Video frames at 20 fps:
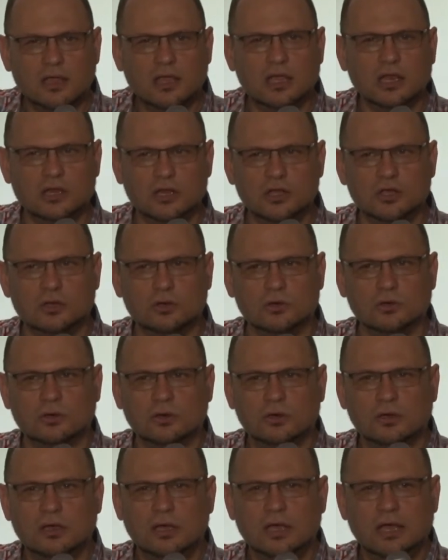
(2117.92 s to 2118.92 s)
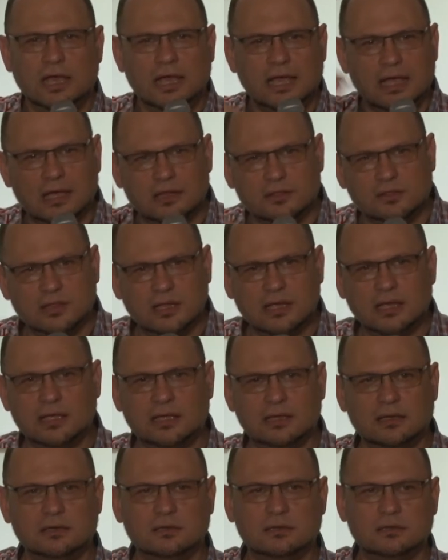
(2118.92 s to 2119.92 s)
in you, and
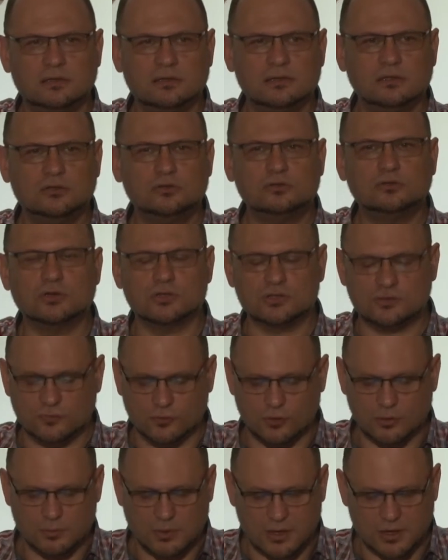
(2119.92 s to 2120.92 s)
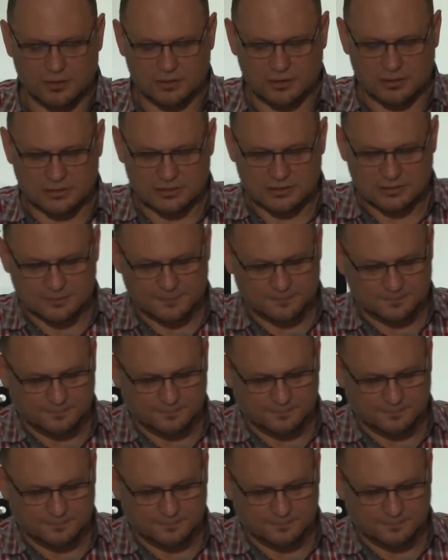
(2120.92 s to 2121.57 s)
then transform others.